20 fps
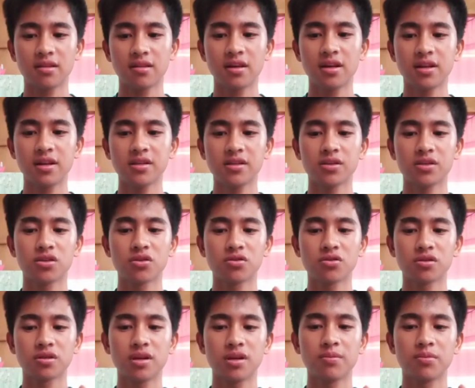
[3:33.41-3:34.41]
That is a
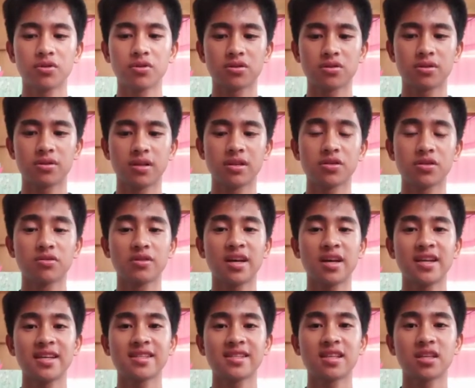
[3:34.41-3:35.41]
social emotional. So
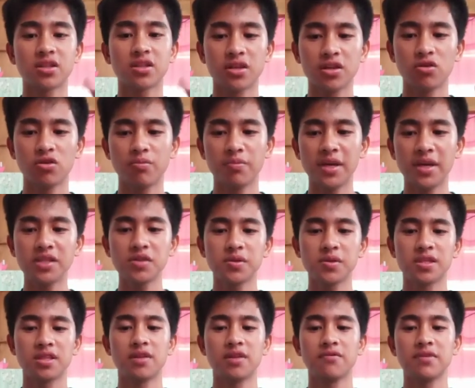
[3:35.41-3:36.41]
that is the three domains, which
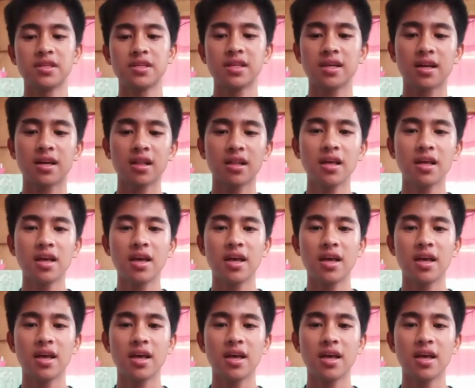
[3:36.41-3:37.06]
is the physical